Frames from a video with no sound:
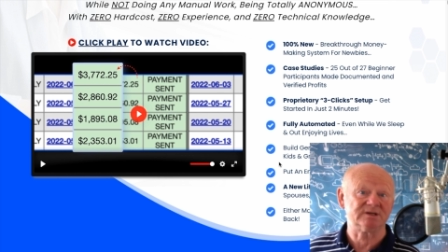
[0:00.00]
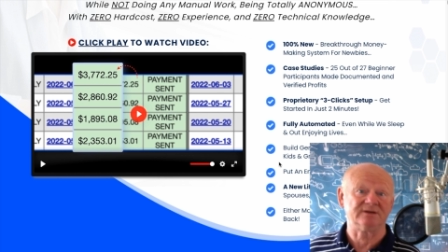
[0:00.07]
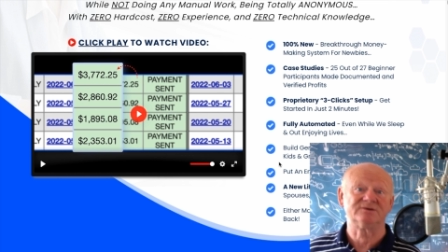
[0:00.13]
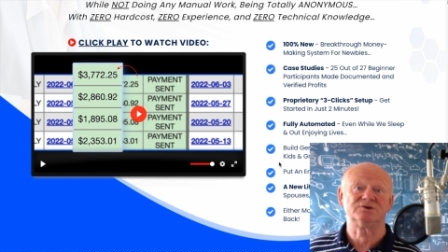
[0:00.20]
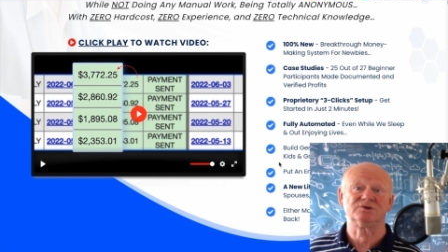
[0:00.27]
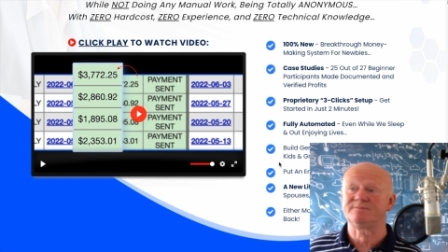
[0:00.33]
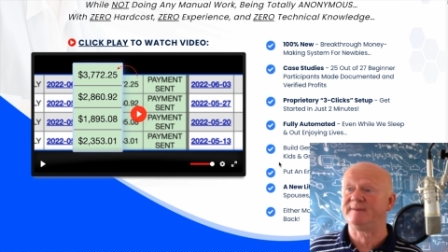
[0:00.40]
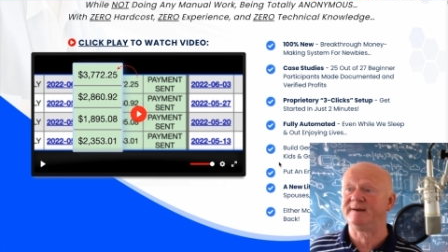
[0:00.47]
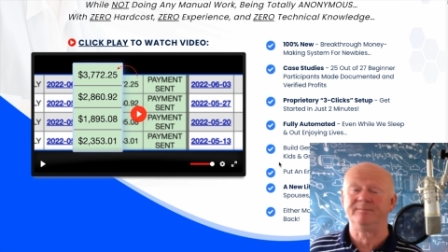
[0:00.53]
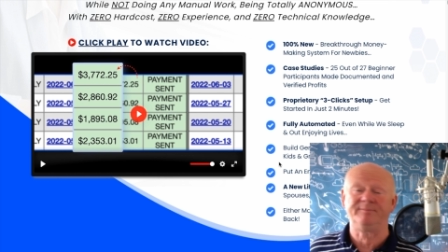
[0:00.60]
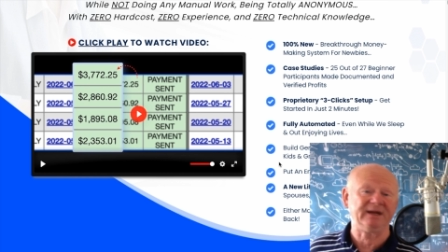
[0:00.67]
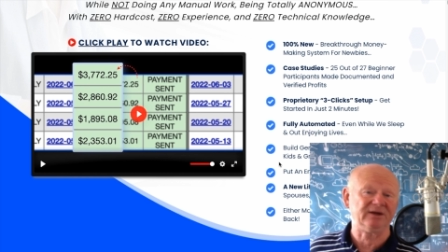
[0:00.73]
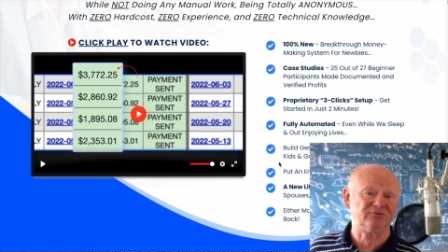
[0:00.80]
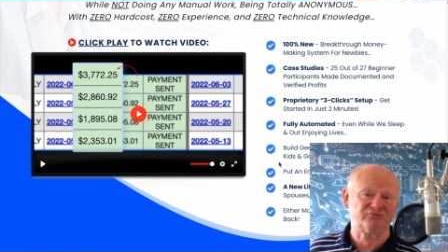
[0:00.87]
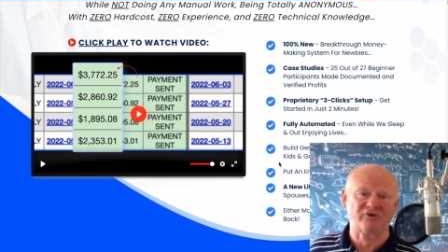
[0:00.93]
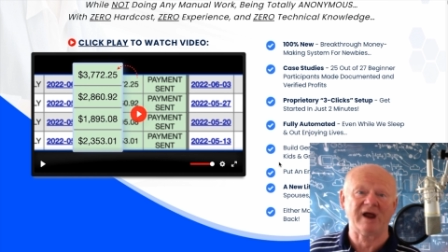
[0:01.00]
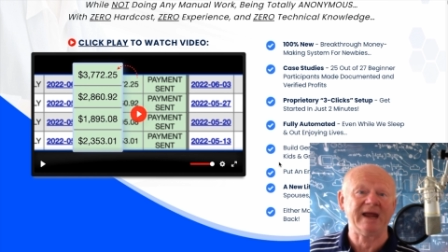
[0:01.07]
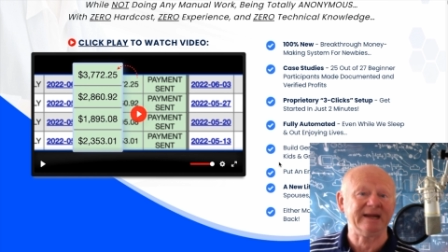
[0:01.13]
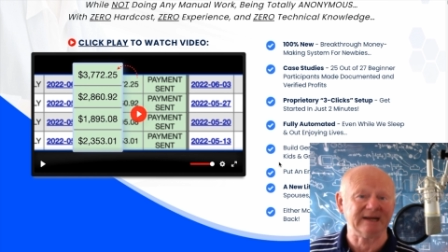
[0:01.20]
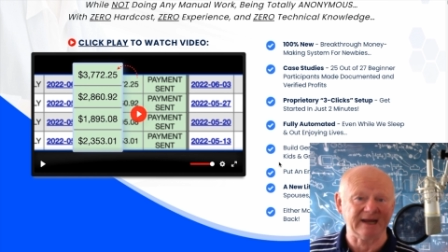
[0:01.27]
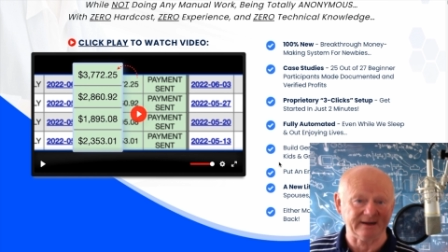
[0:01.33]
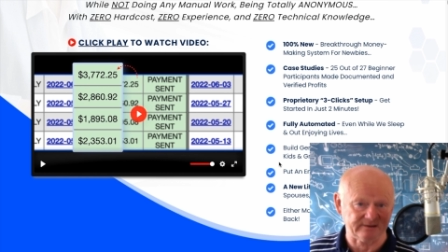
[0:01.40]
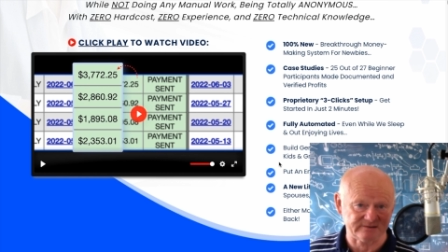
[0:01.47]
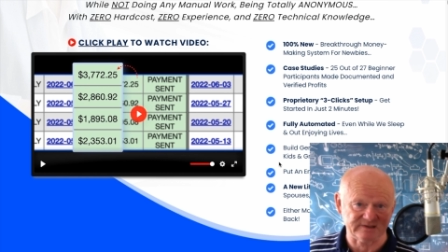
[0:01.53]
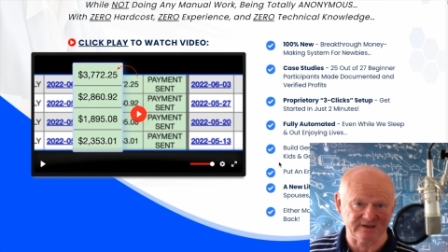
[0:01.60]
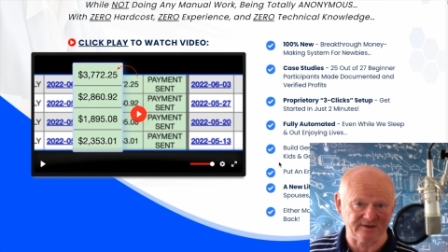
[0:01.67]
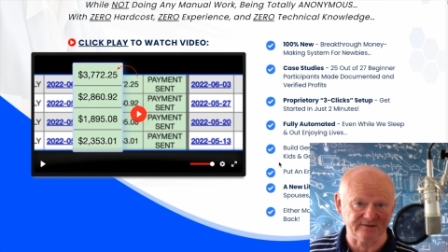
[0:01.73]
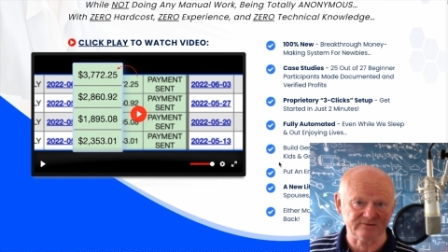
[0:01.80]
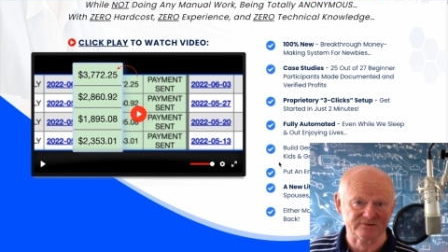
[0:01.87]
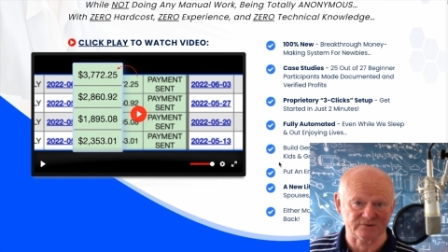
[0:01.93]
There's just been a big train
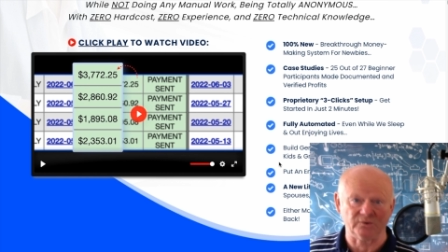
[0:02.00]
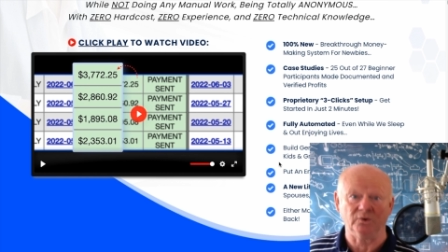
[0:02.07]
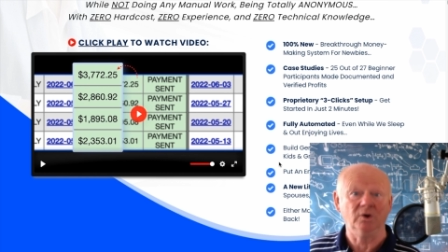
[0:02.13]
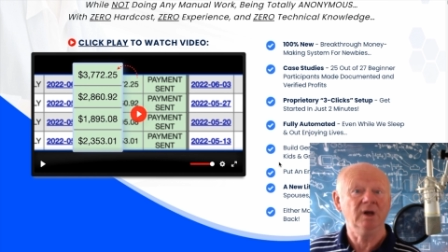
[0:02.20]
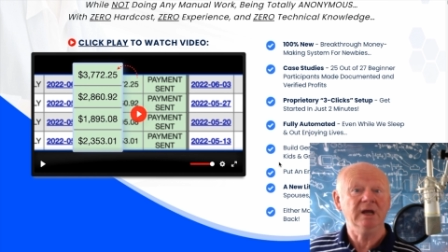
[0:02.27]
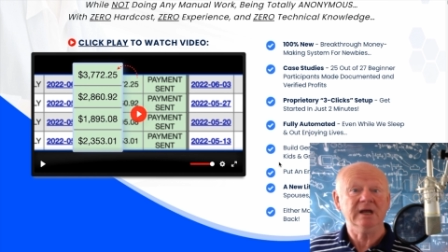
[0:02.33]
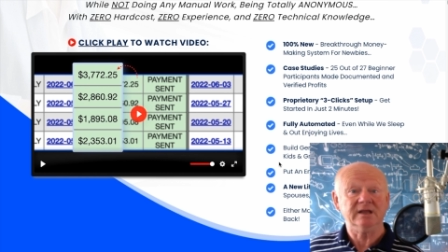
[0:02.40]
accident, or